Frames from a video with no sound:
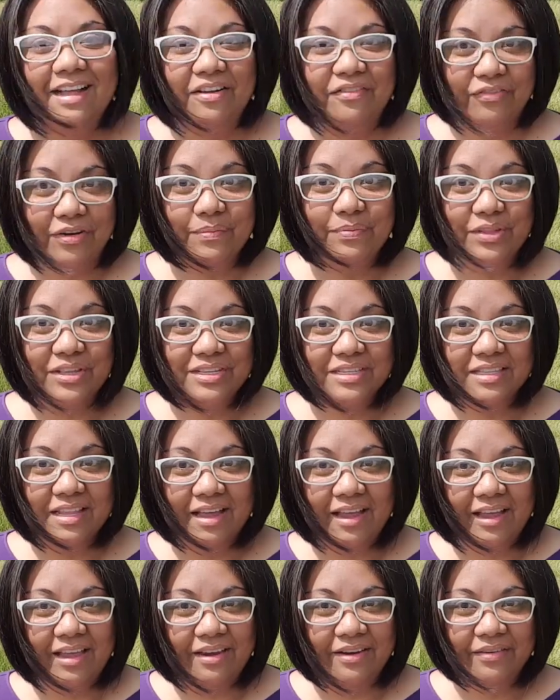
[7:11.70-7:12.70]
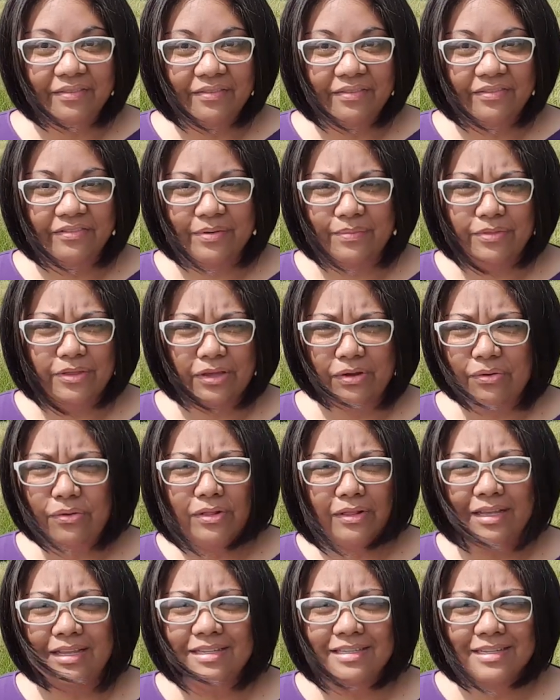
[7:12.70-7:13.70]
from this line, from the
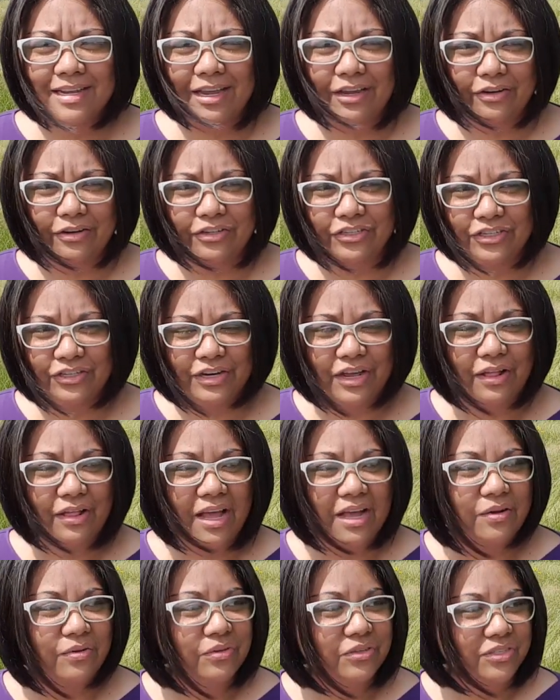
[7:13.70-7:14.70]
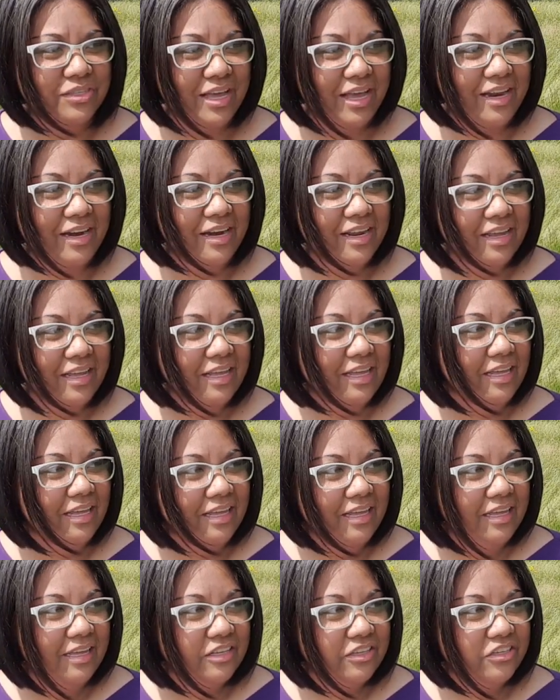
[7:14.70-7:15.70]
whole entire Chanel house, that
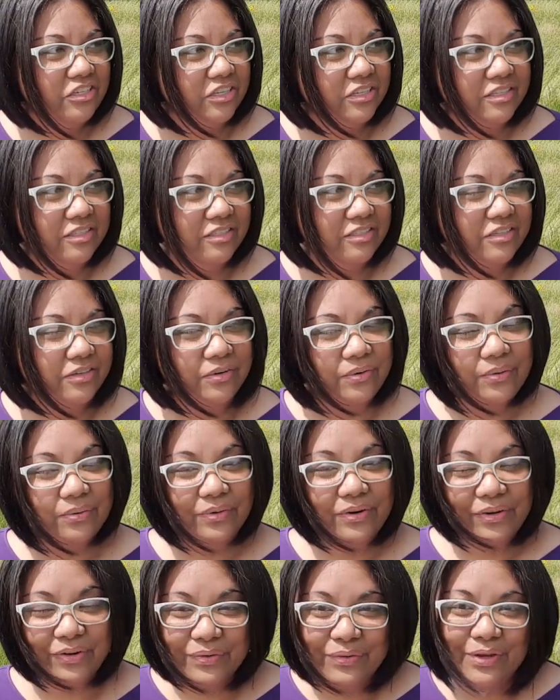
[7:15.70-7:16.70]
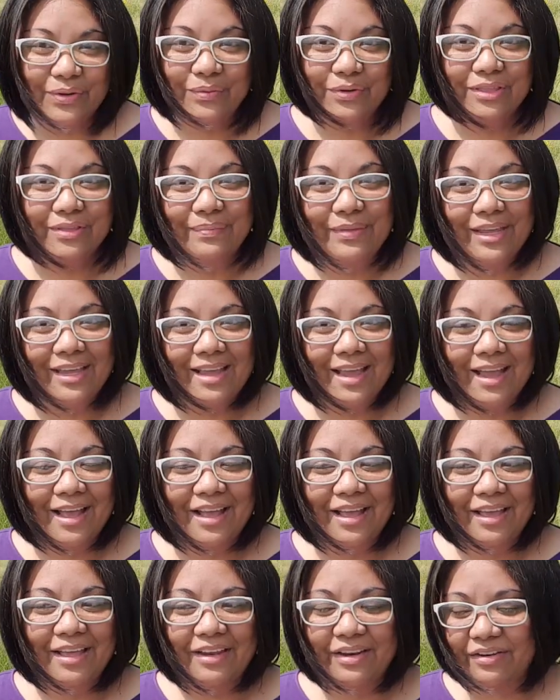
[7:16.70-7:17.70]
just don't agree with me.
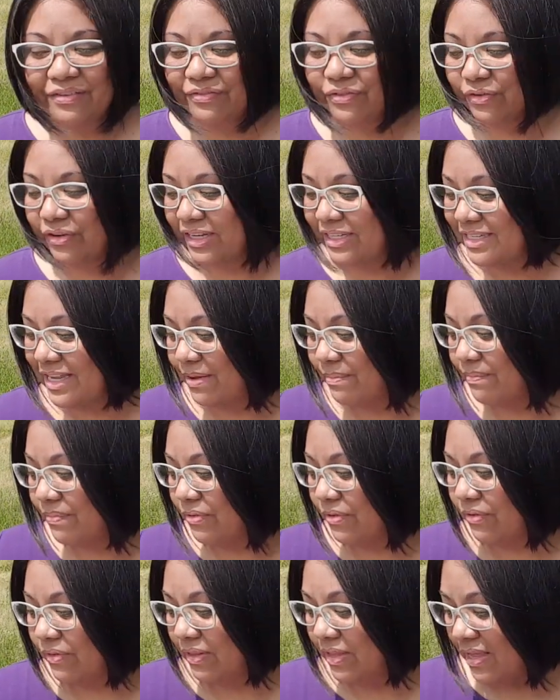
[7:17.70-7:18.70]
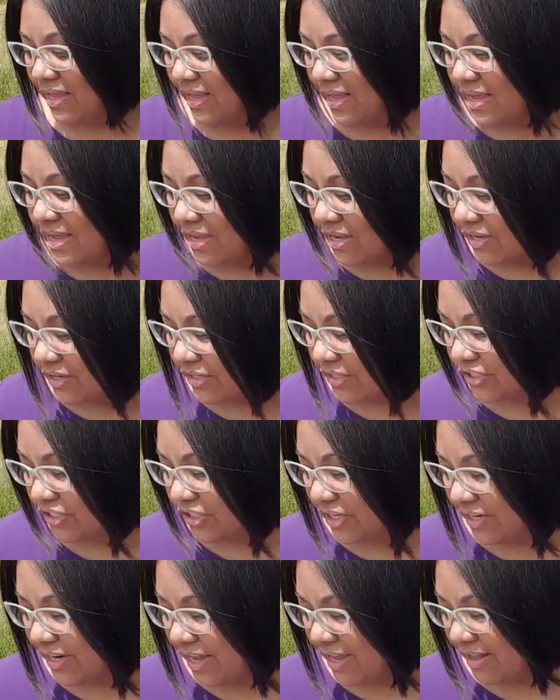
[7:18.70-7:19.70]
And for example,
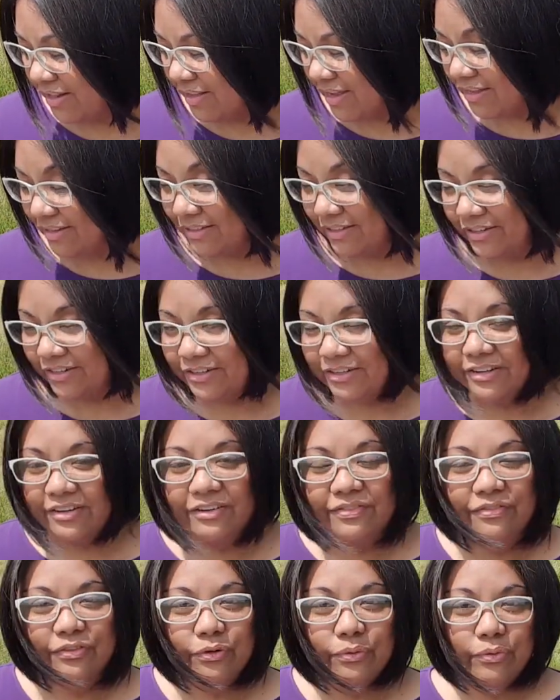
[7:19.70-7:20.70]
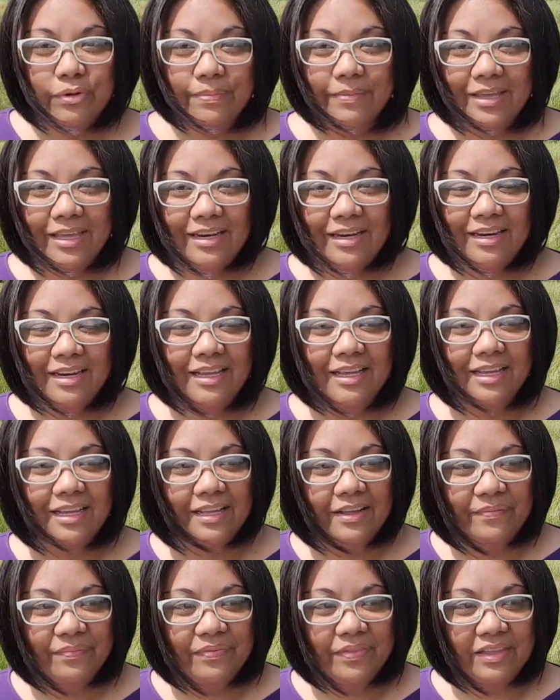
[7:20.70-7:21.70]
Chanel Allure for Women
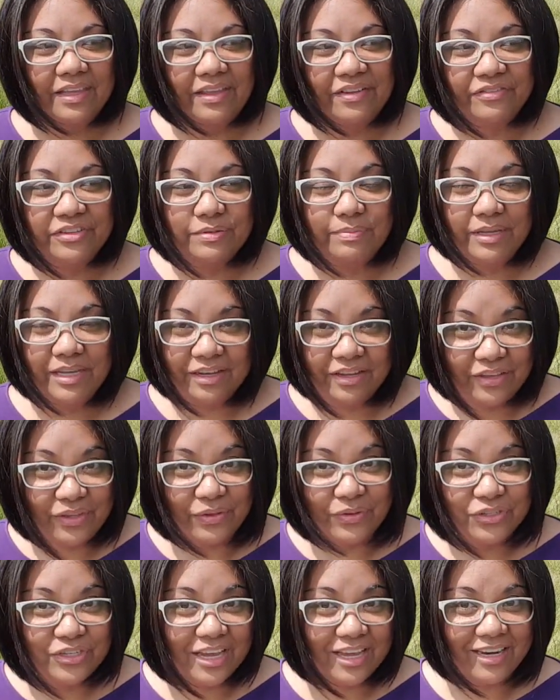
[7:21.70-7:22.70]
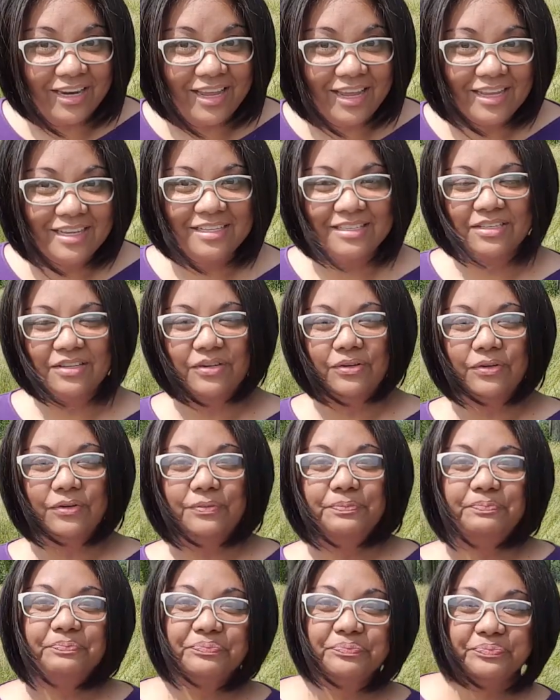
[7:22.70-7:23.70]
gives me a huge headache. So